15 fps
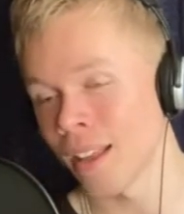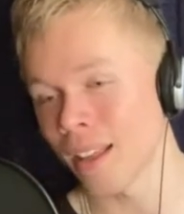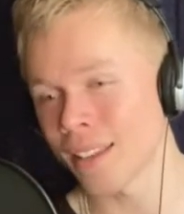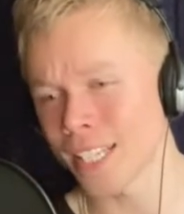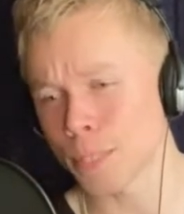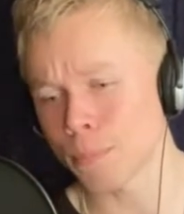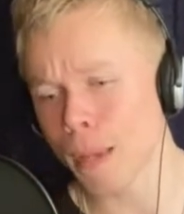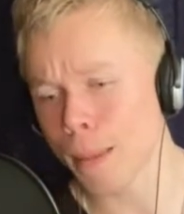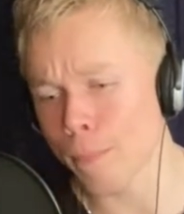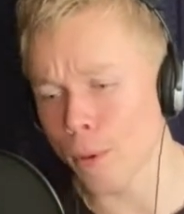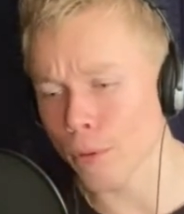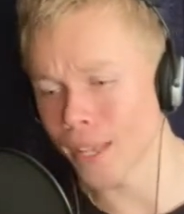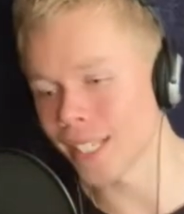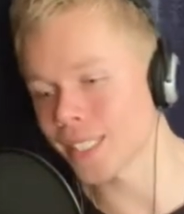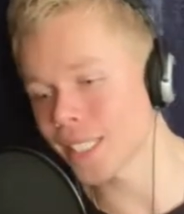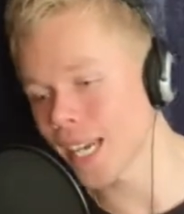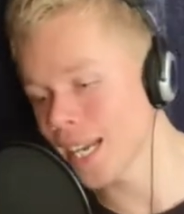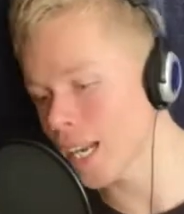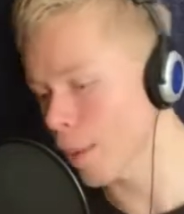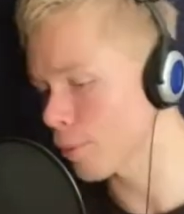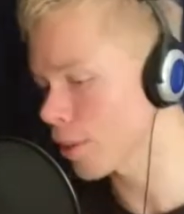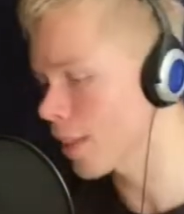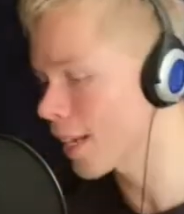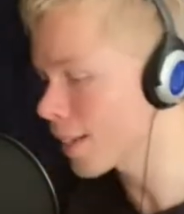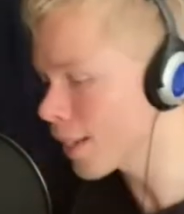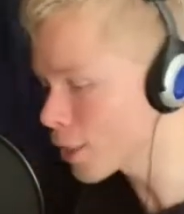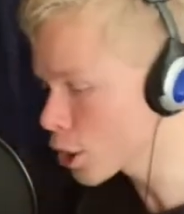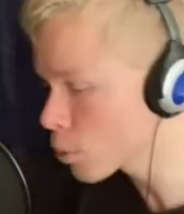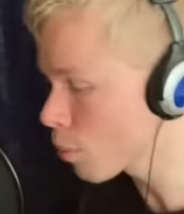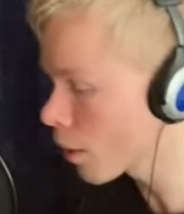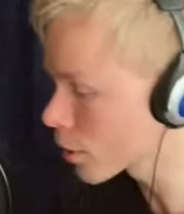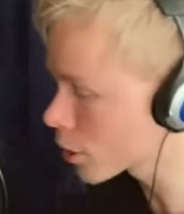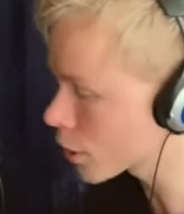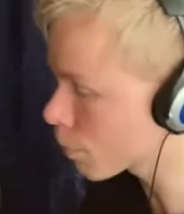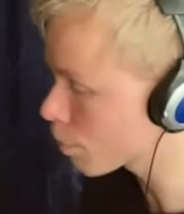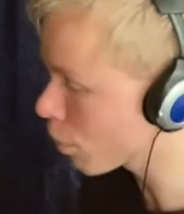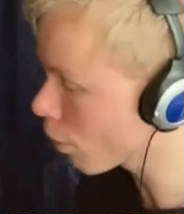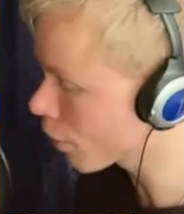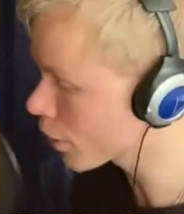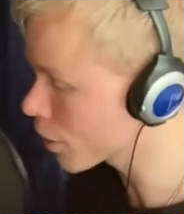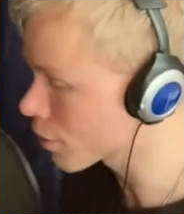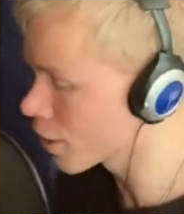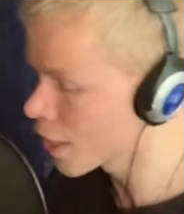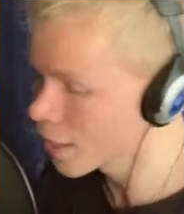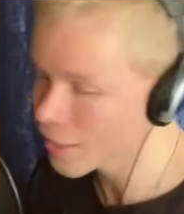These people, they sign up. They're like, I just want to support you.